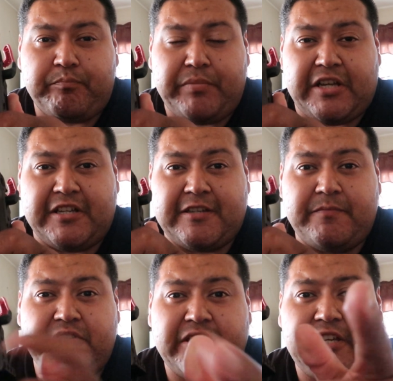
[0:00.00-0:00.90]
Because
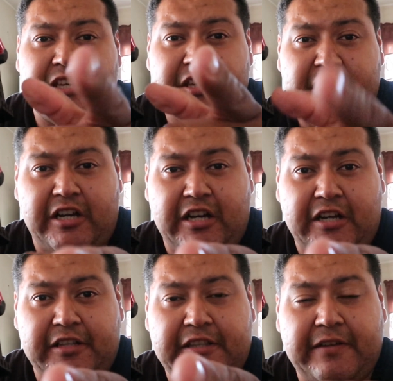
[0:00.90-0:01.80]
I'm using
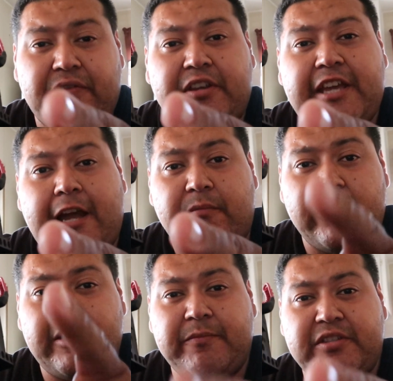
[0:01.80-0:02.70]
a different
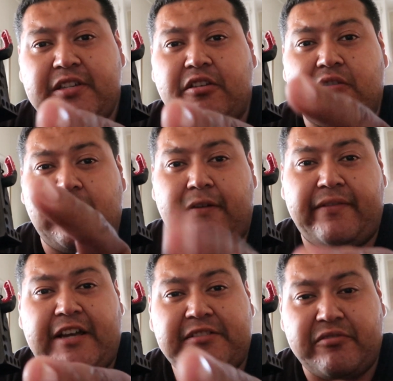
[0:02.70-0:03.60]
camera, and I'm using a
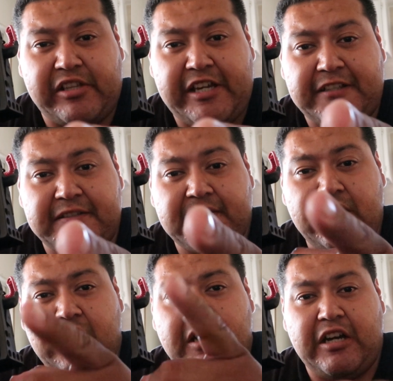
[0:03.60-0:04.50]
faster lens.
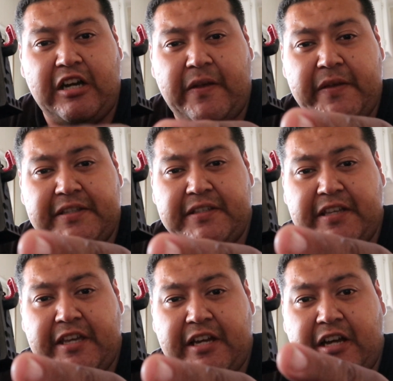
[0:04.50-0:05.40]
This is
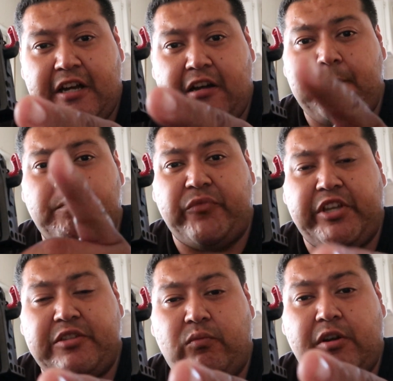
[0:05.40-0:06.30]

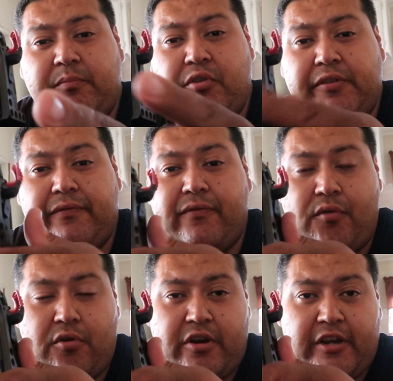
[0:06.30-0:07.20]
it's a
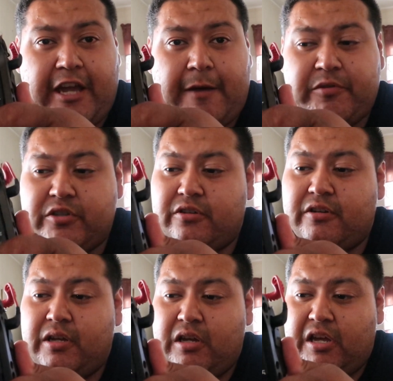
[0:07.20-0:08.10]
1.4
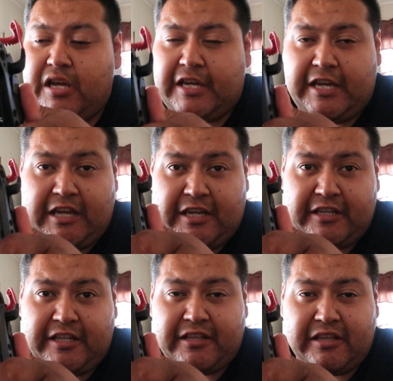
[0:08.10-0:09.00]
aperture,
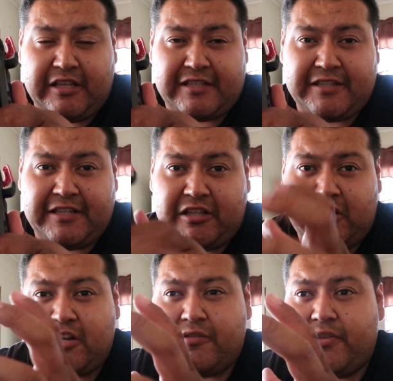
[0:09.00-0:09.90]
and it lets in a
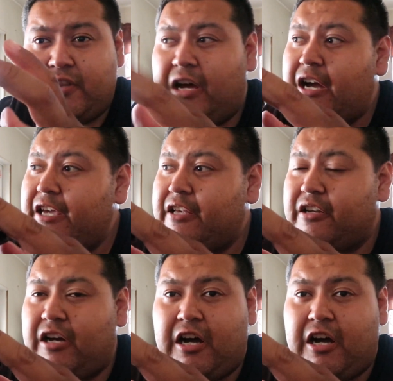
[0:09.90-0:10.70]
lot of the light.